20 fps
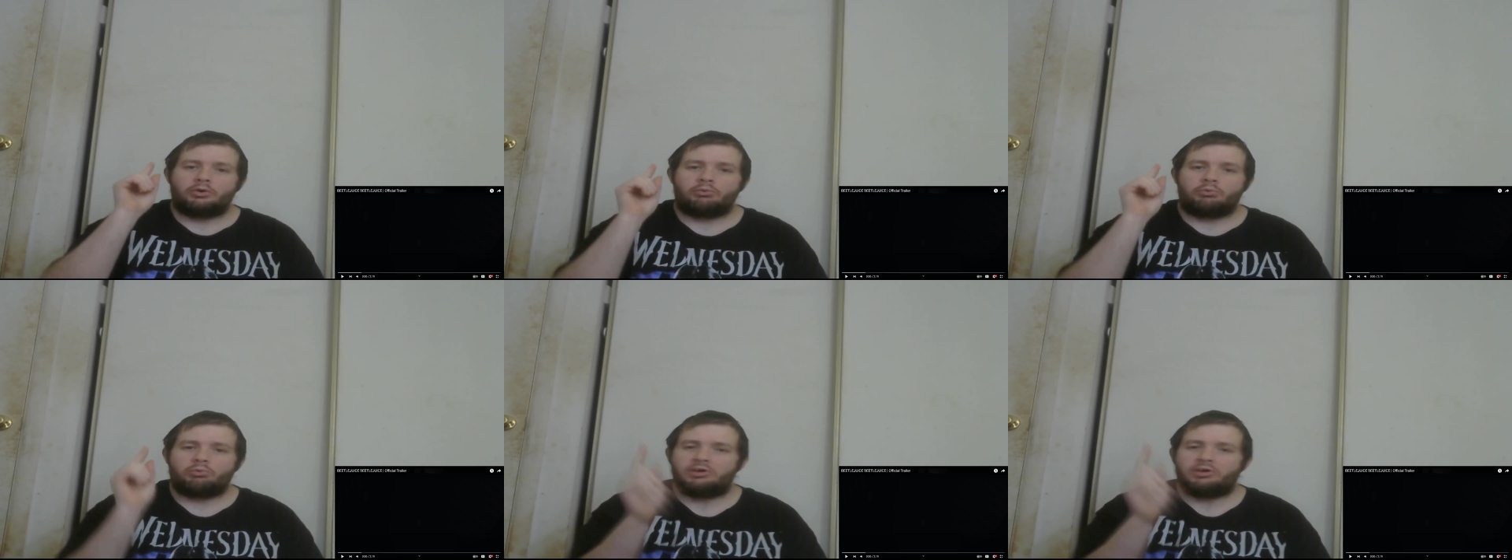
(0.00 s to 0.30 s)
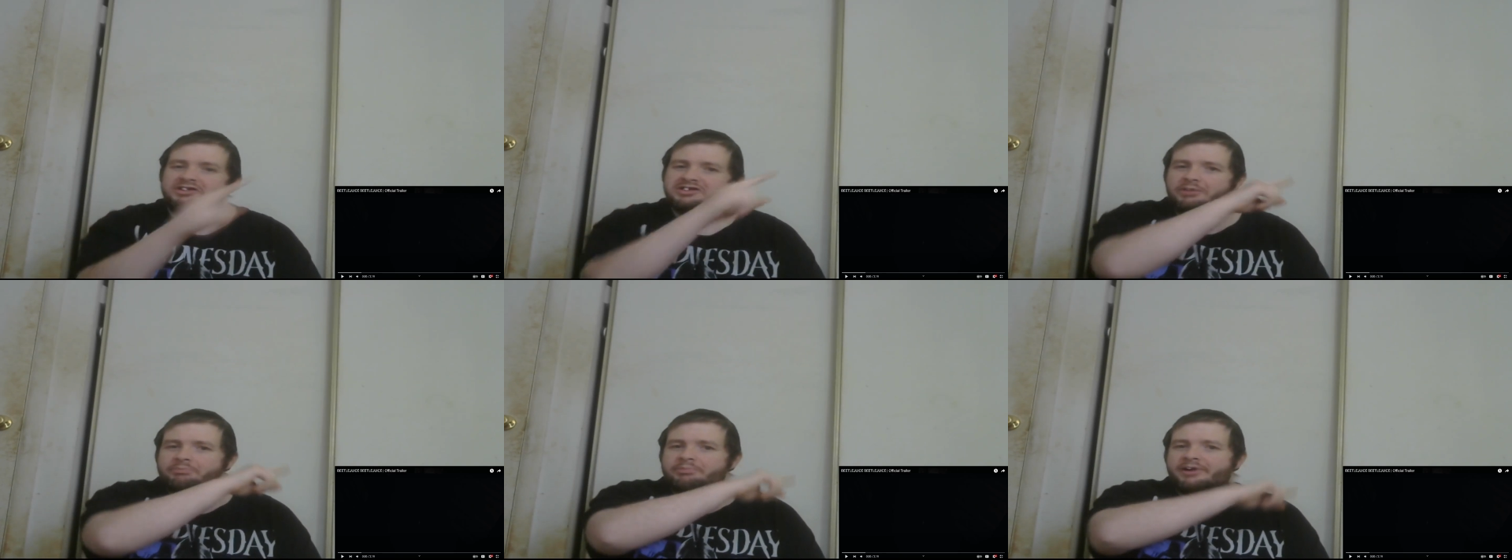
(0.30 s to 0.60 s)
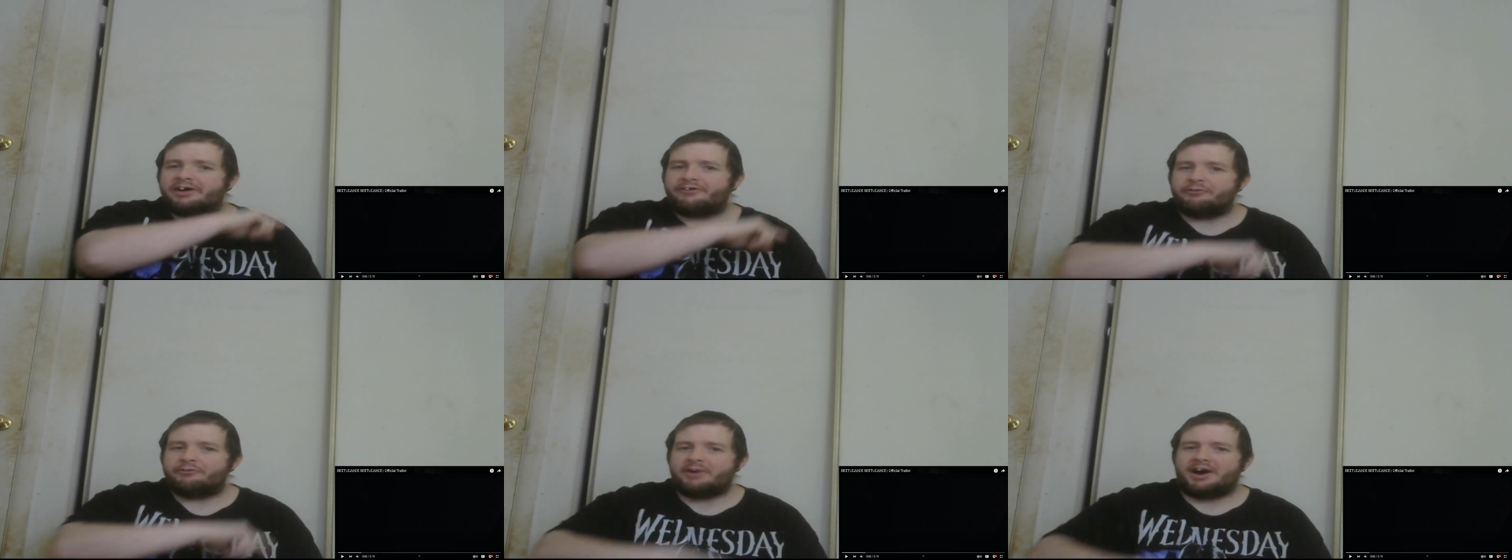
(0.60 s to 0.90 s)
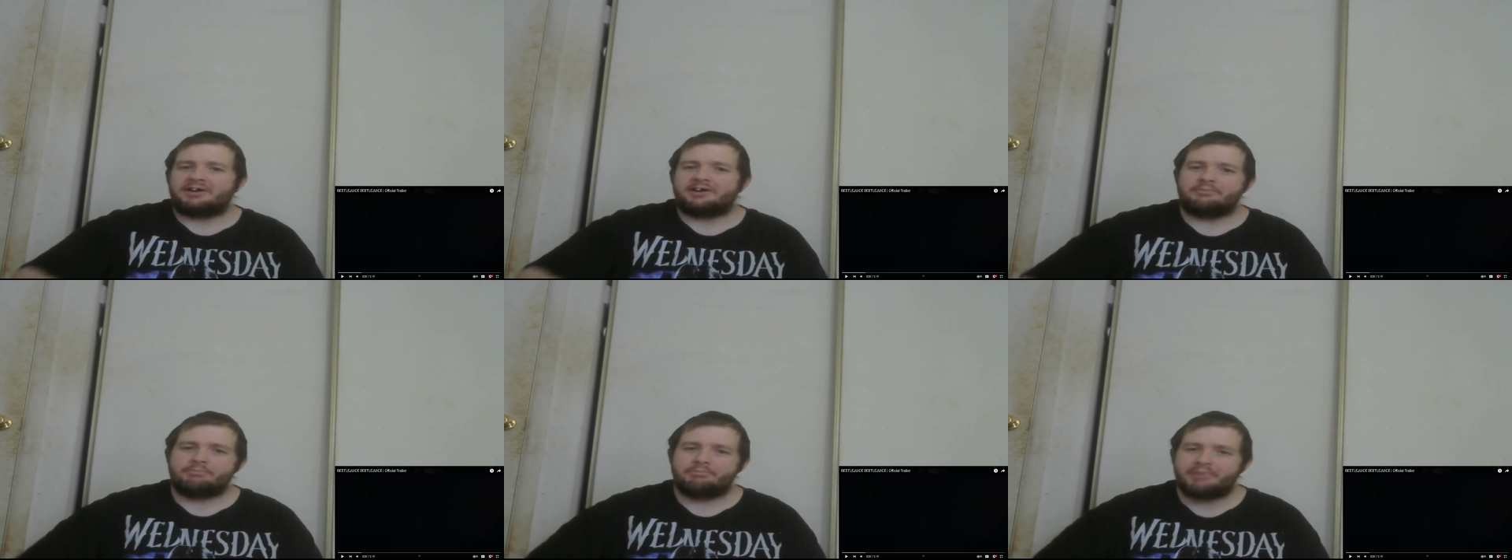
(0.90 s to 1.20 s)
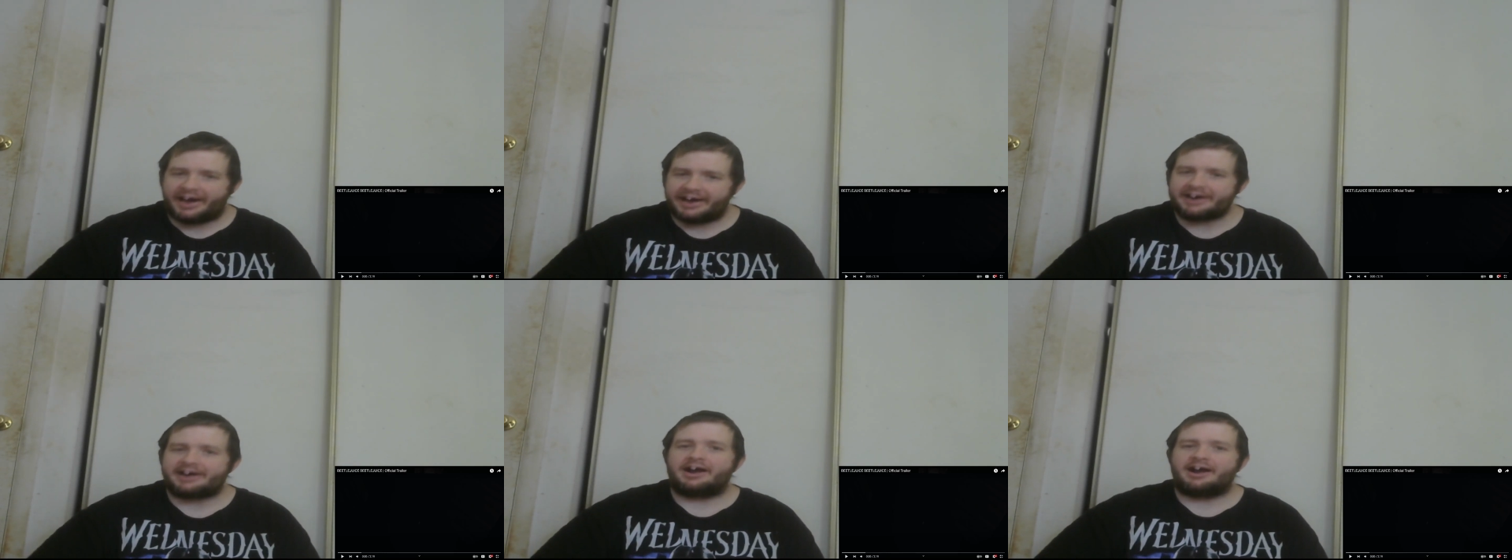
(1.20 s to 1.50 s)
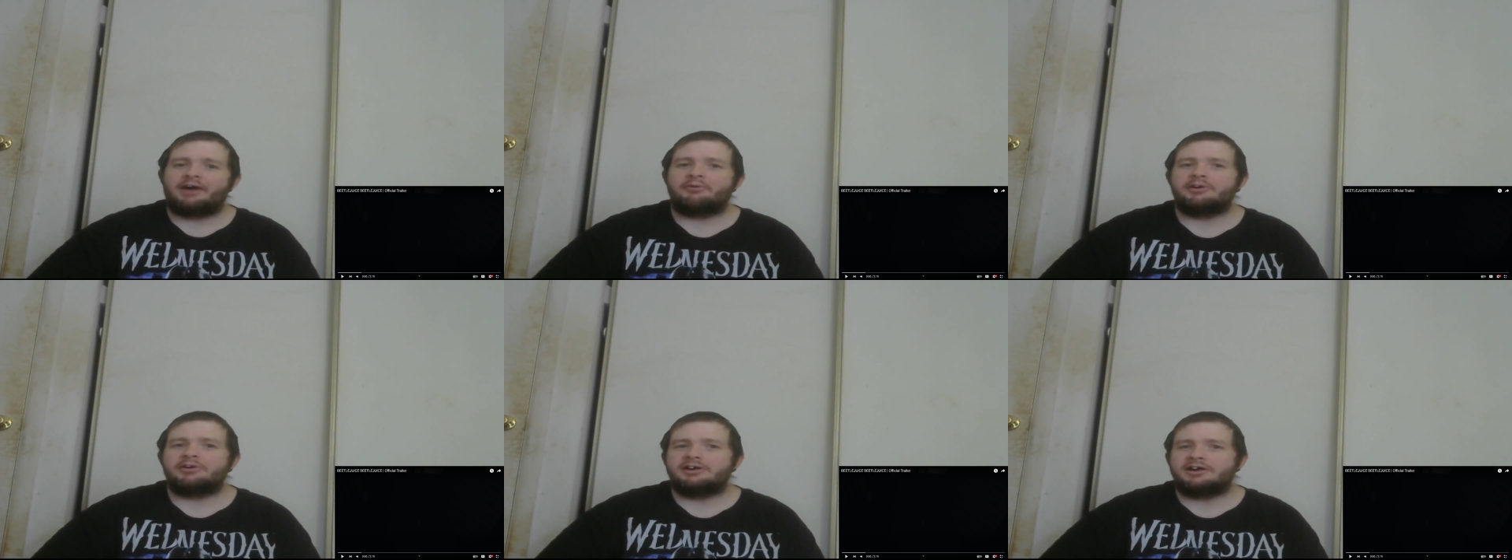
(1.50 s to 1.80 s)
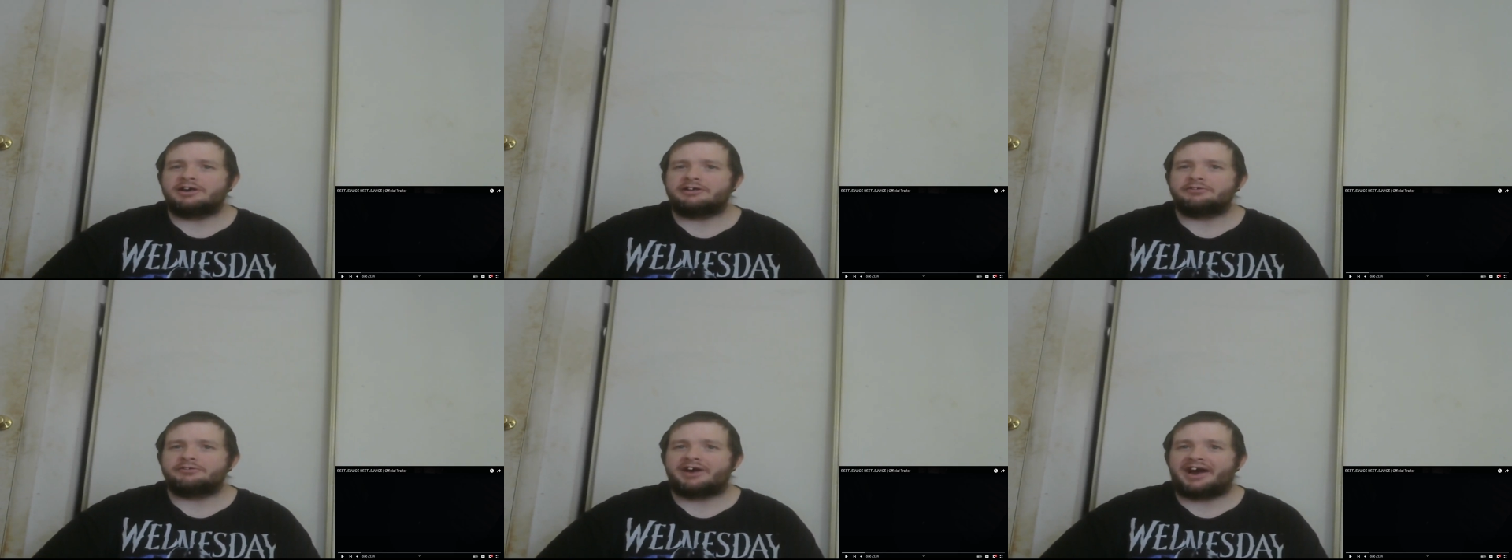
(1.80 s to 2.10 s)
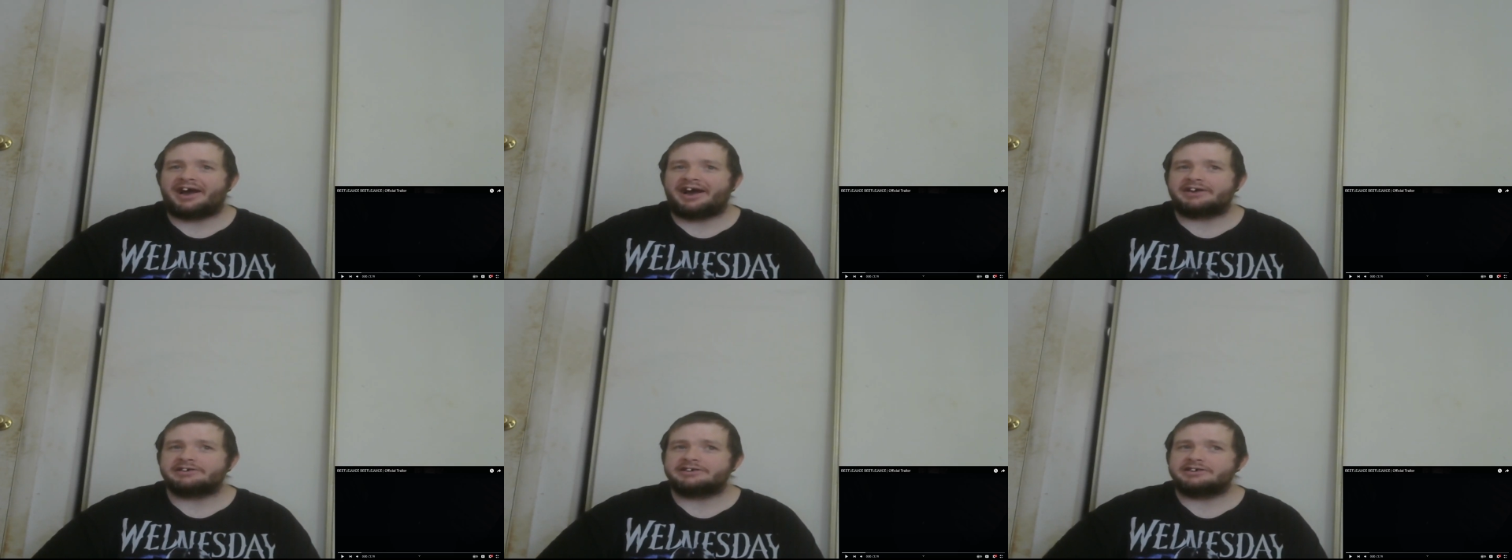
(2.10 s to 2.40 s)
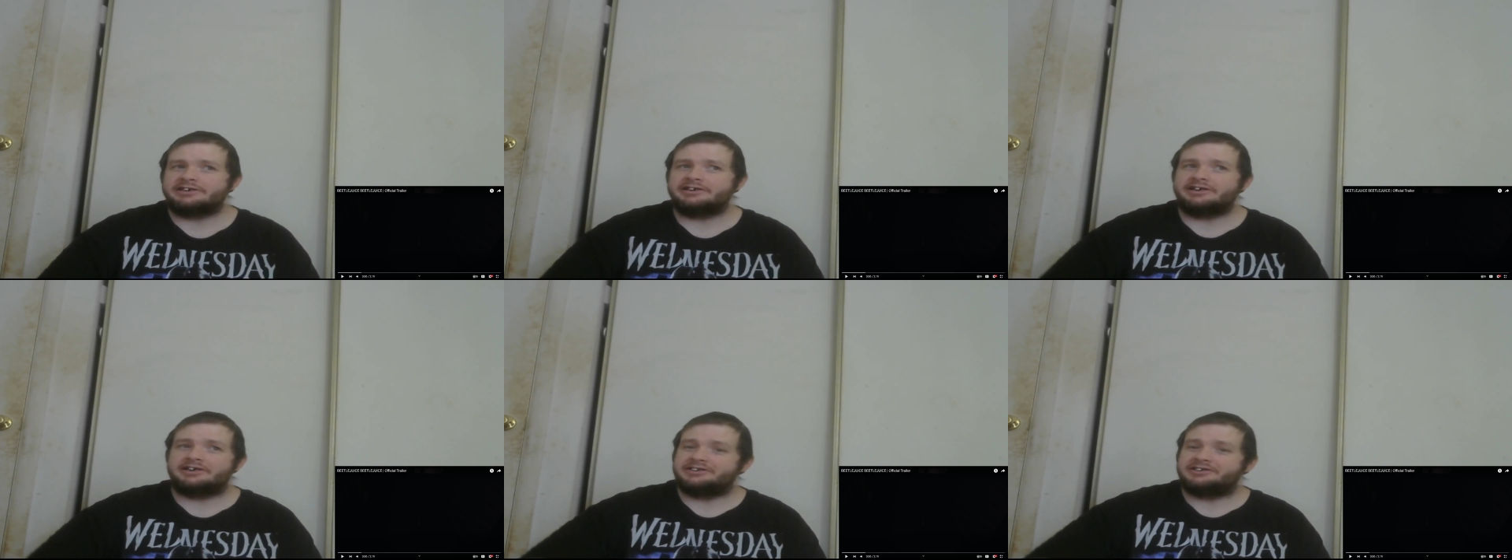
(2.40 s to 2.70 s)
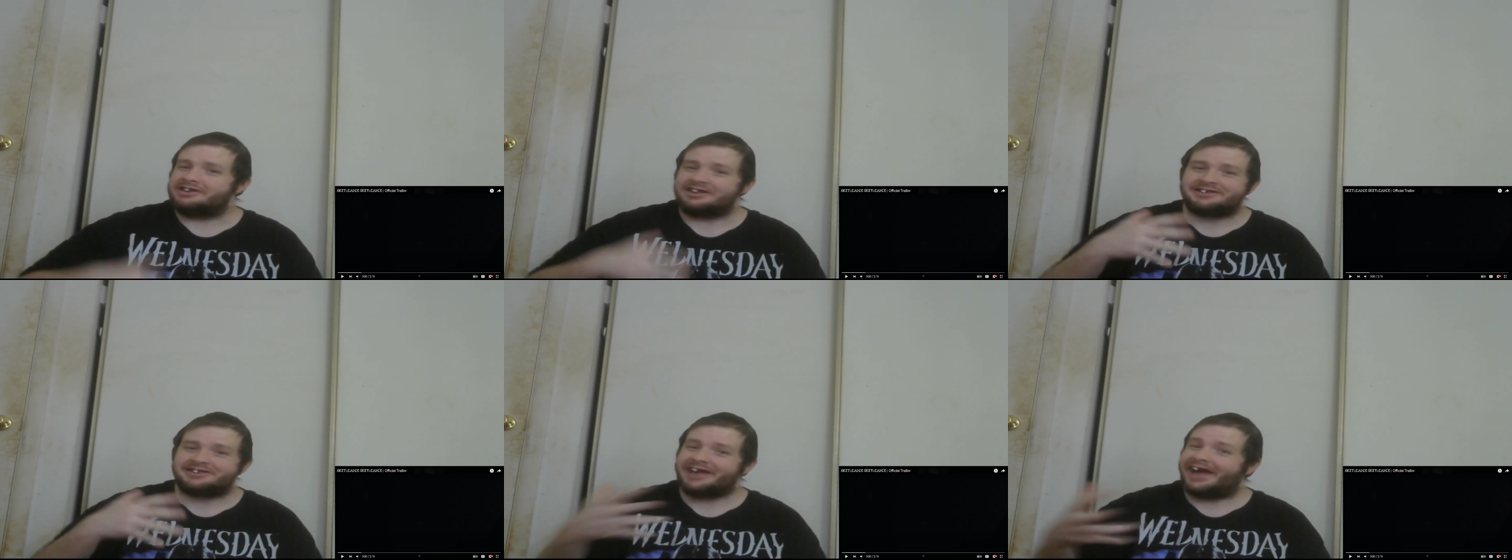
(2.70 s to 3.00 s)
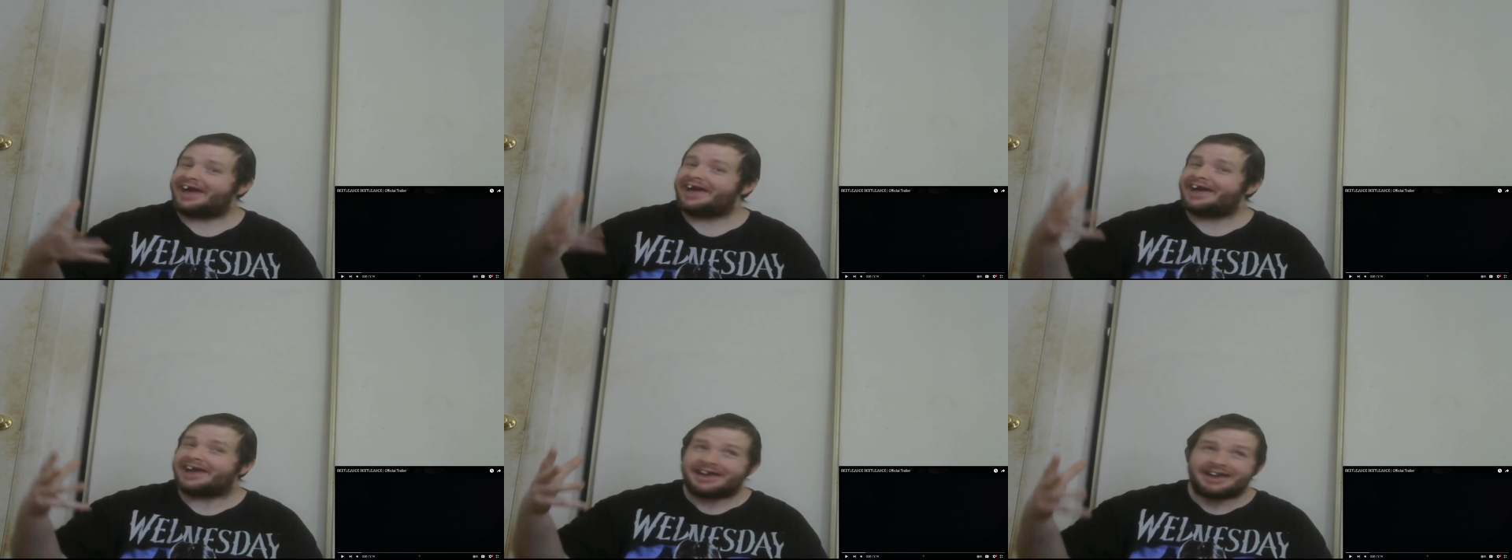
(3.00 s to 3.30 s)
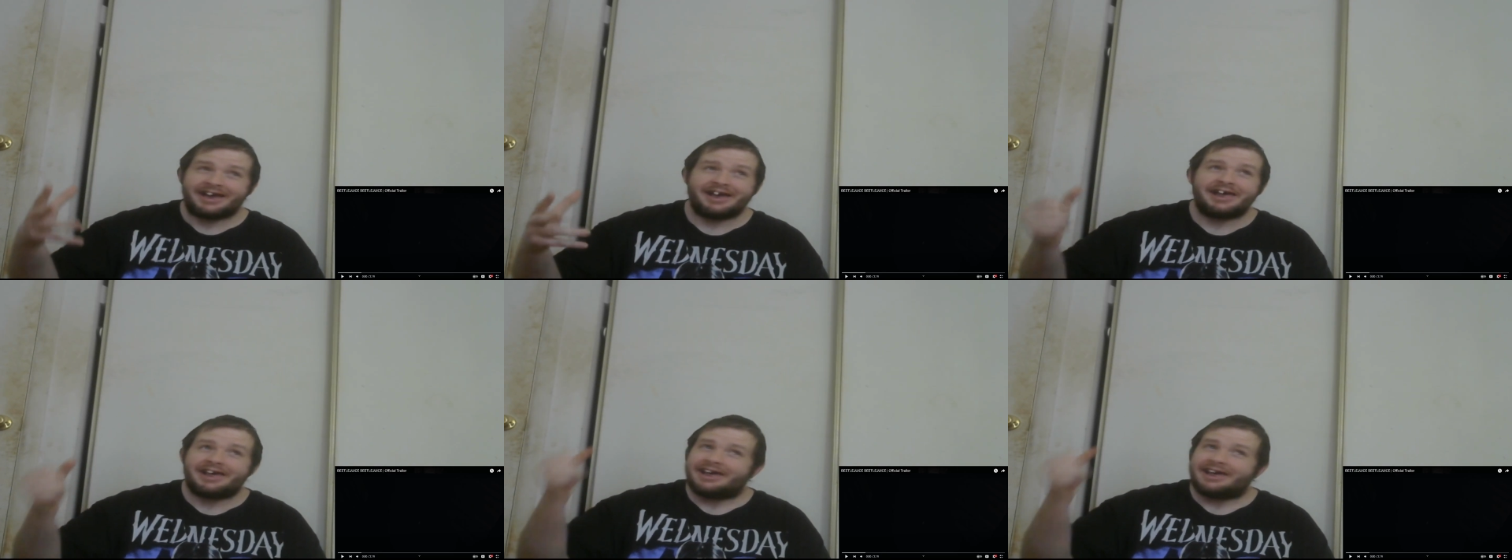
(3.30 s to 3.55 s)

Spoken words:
What's up, everybody? Back again with another reaction, and today